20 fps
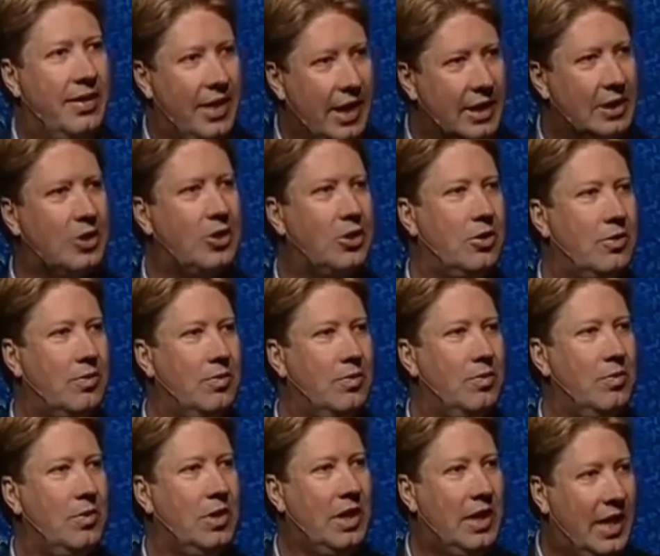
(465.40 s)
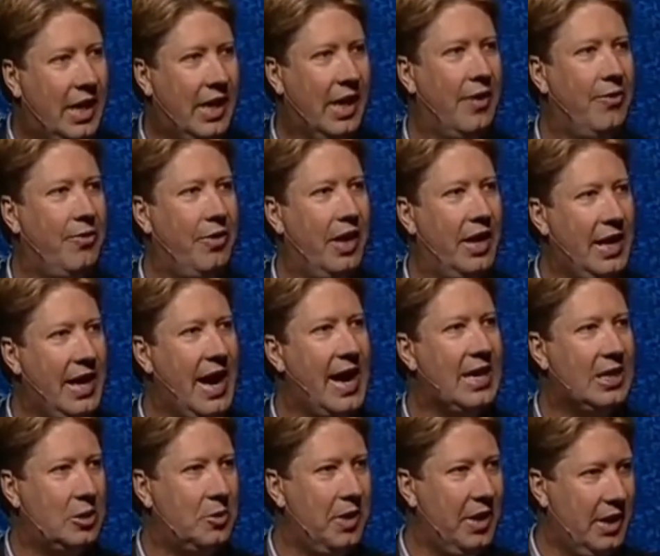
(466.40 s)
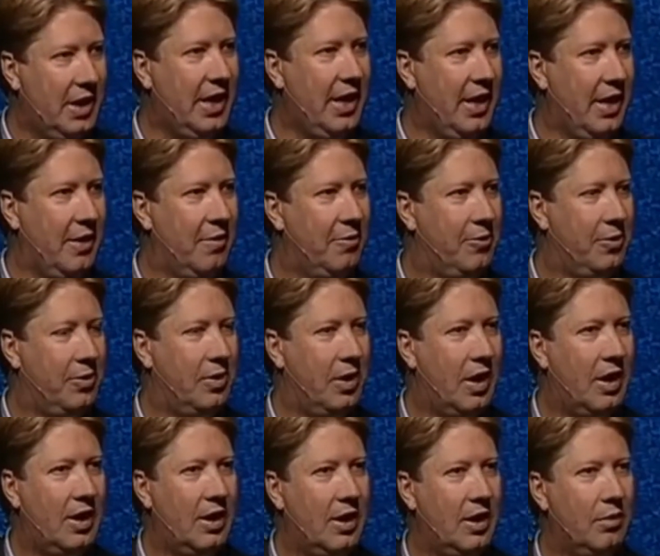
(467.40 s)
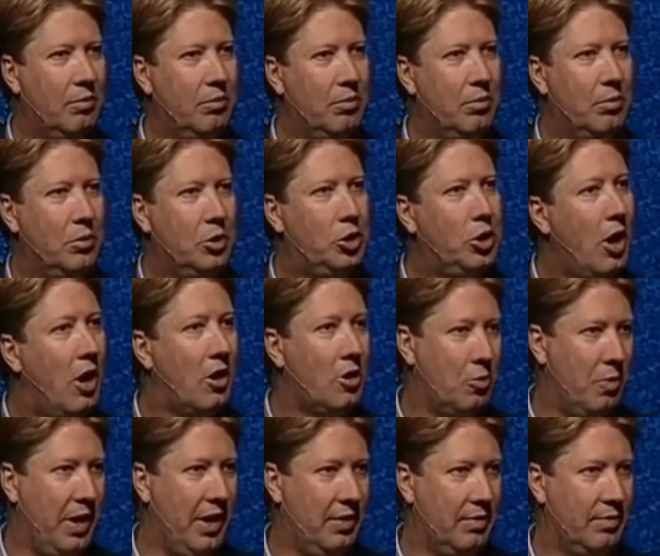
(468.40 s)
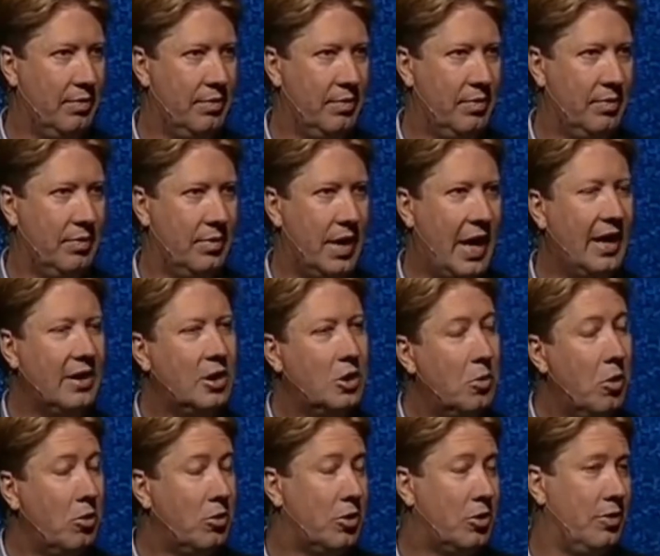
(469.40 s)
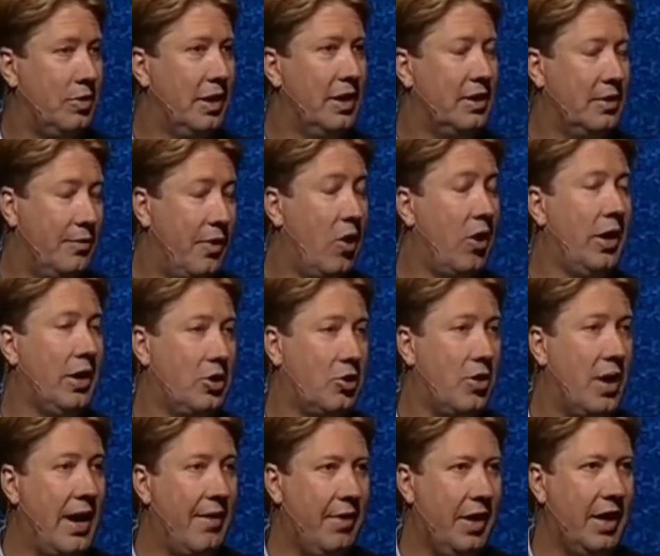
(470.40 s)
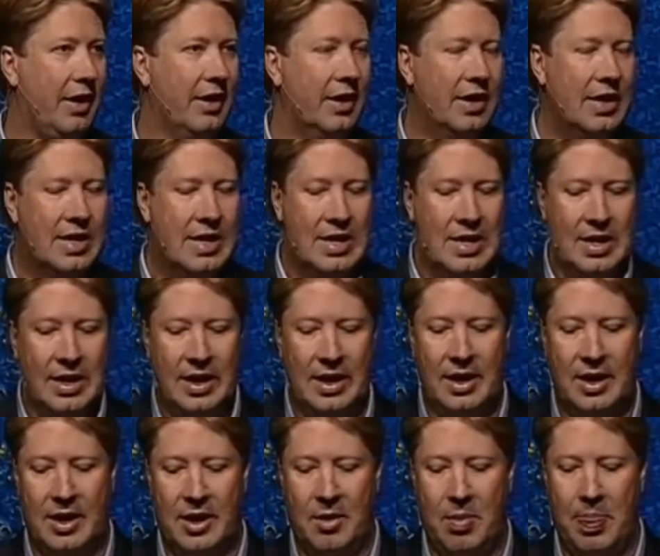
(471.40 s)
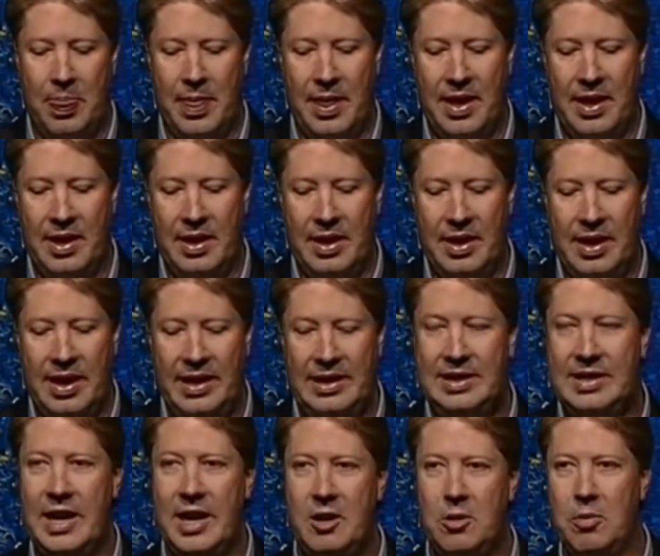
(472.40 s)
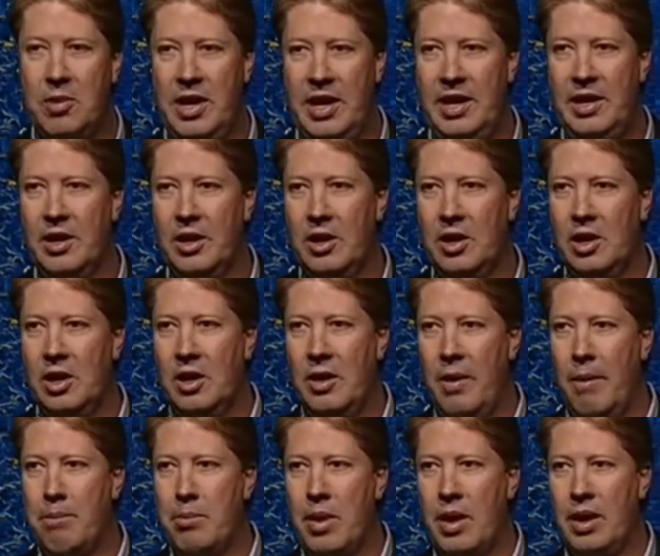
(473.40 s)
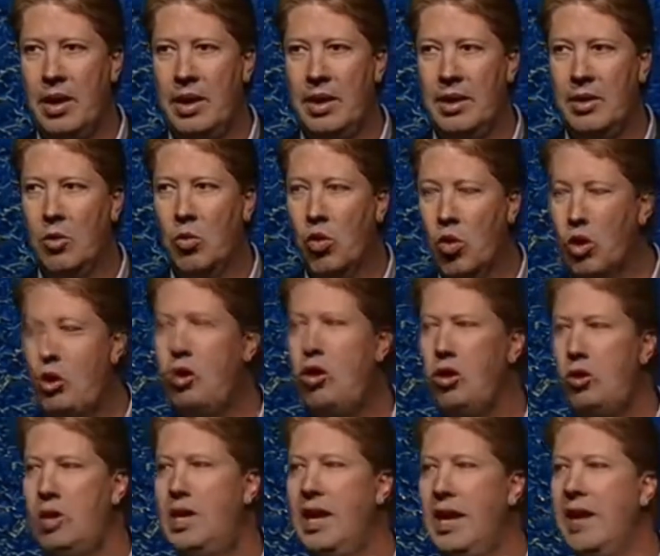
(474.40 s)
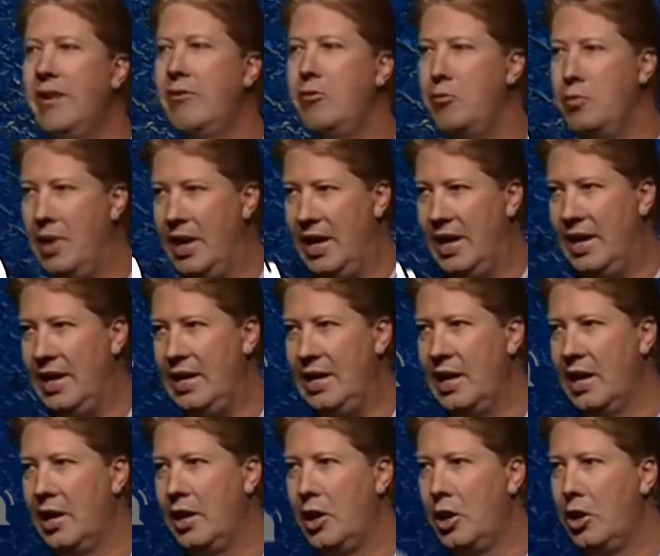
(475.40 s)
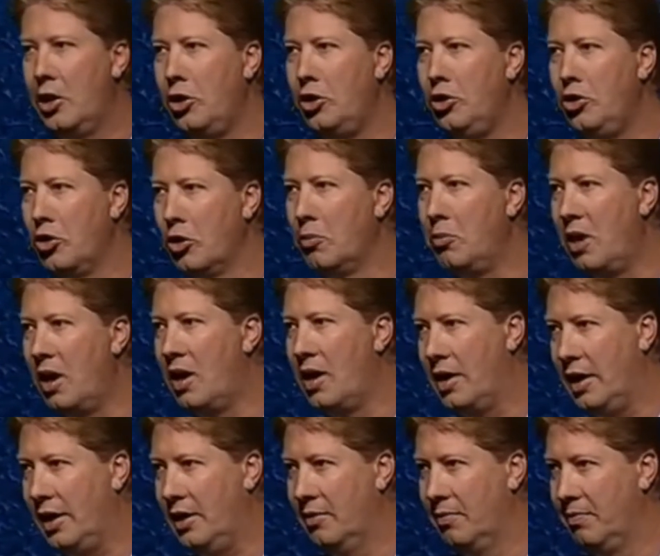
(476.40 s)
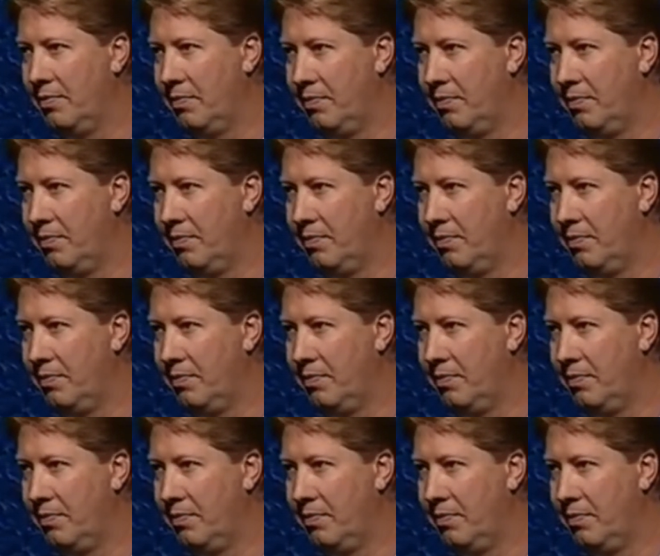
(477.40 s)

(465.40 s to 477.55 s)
this gift that he asked me to give um, shocked me. And it's the most, it's very extravagant. Um, he said to me, Would you give me your body?